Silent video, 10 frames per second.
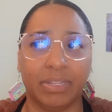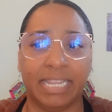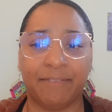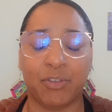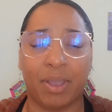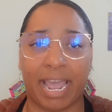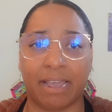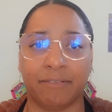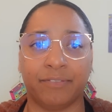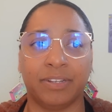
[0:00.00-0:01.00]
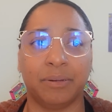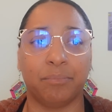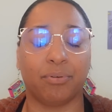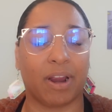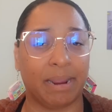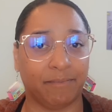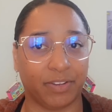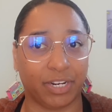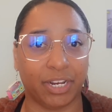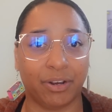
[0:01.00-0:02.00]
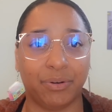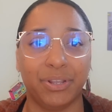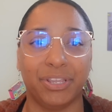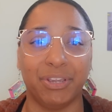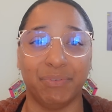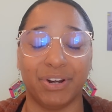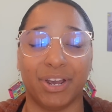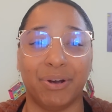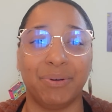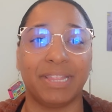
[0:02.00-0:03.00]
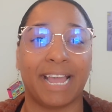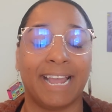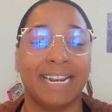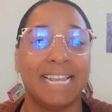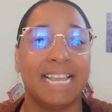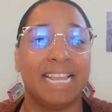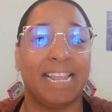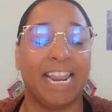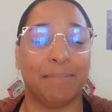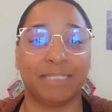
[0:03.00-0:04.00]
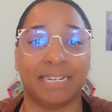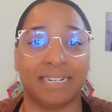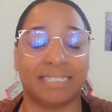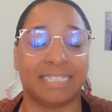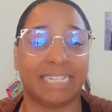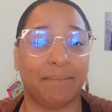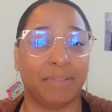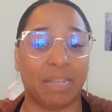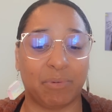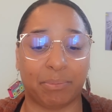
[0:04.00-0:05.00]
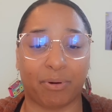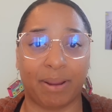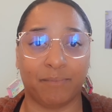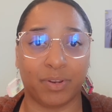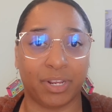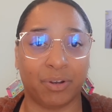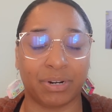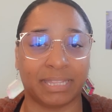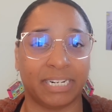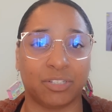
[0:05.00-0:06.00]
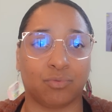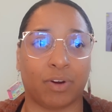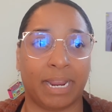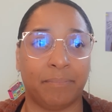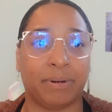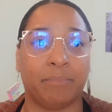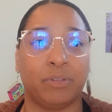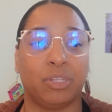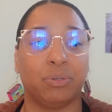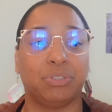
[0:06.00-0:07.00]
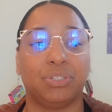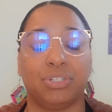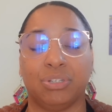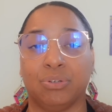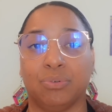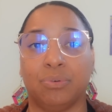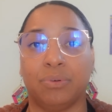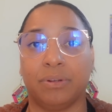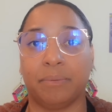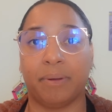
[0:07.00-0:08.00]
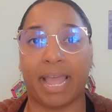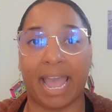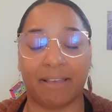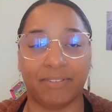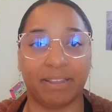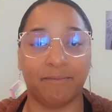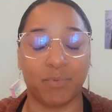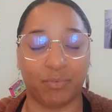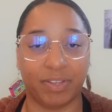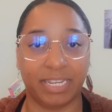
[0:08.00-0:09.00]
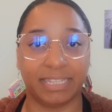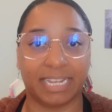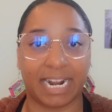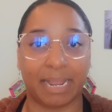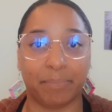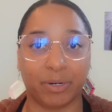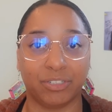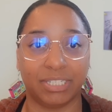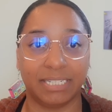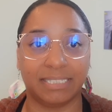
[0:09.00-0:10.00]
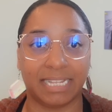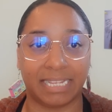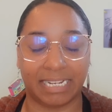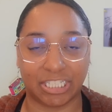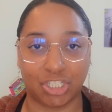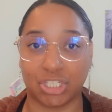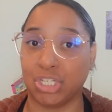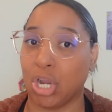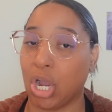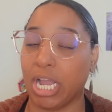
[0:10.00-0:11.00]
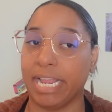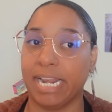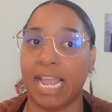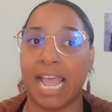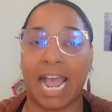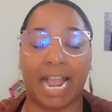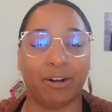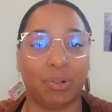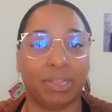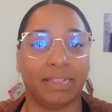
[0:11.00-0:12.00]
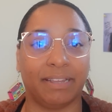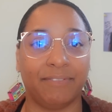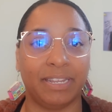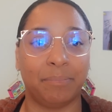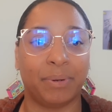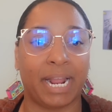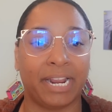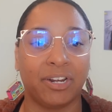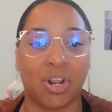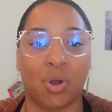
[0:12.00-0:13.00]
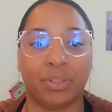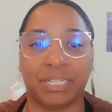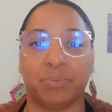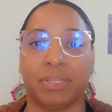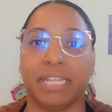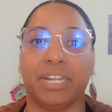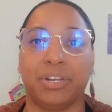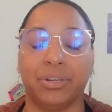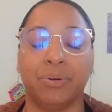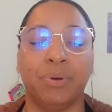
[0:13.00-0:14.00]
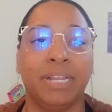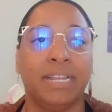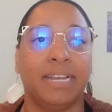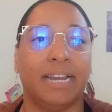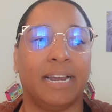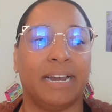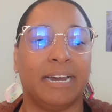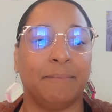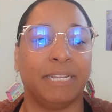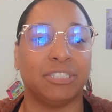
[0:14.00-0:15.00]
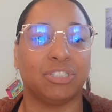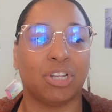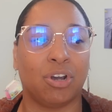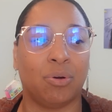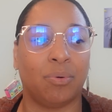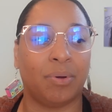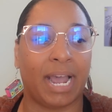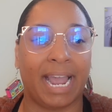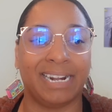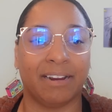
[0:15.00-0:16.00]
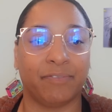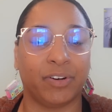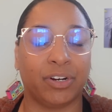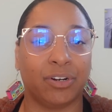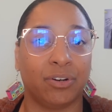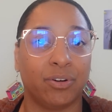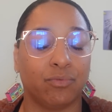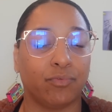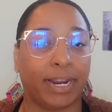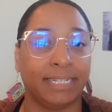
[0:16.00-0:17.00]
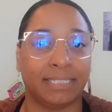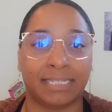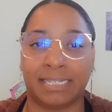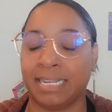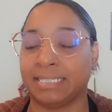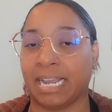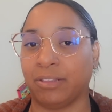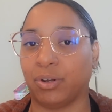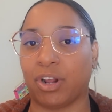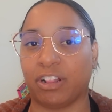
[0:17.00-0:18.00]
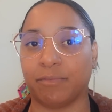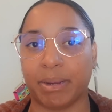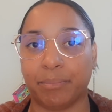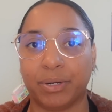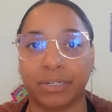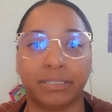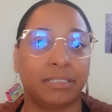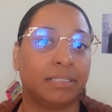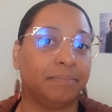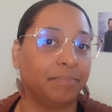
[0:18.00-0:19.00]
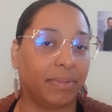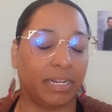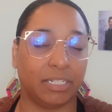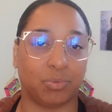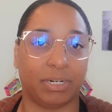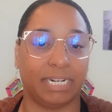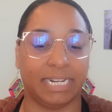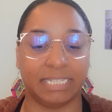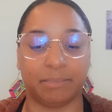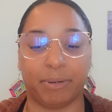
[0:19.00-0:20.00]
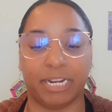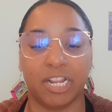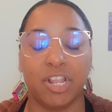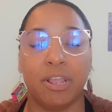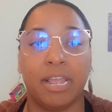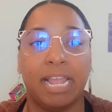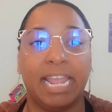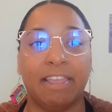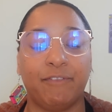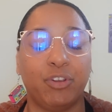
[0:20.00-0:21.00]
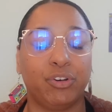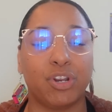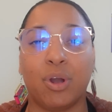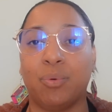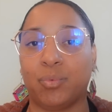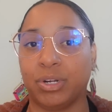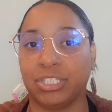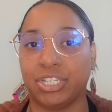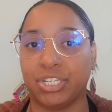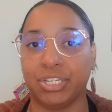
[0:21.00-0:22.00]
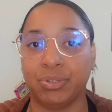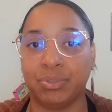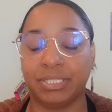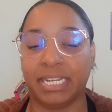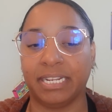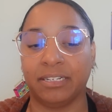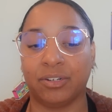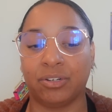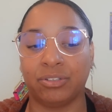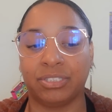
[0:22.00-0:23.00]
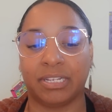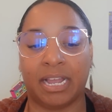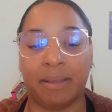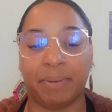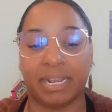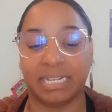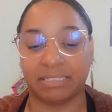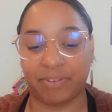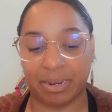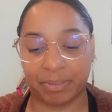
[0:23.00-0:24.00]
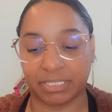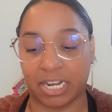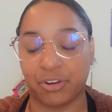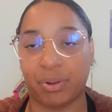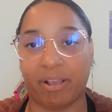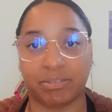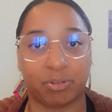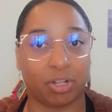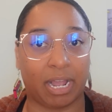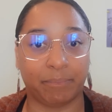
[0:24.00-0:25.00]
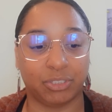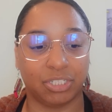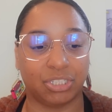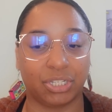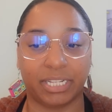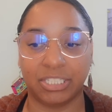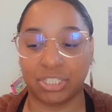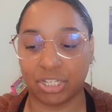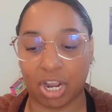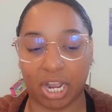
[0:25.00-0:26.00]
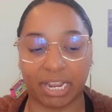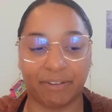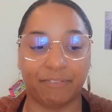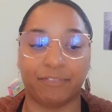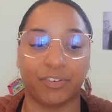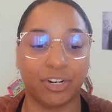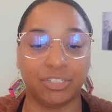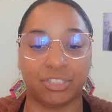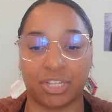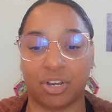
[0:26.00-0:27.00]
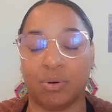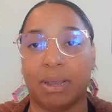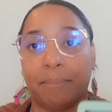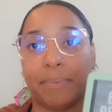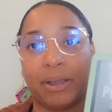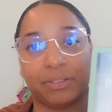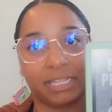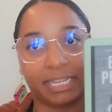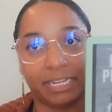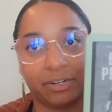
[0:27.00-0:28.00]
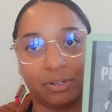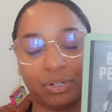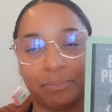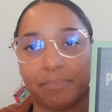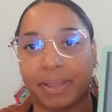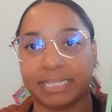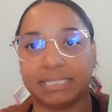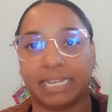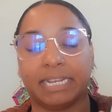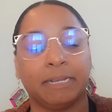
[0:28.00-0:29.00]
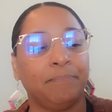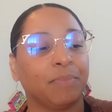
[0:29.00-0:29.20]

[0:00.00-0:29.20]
If you have Prime Video, you know that Amazon does the same thing with Prime Video. Not that it's right, but I'm used to having a movie that I purchased and then it's just gone. I don't love it, but I know that's what they do. And so I never raced to download all of my books. It is what it is. But if you don't want to use Kindles because of Amazon, you have some other options. So let's talk first, though, about the Kindle Basic.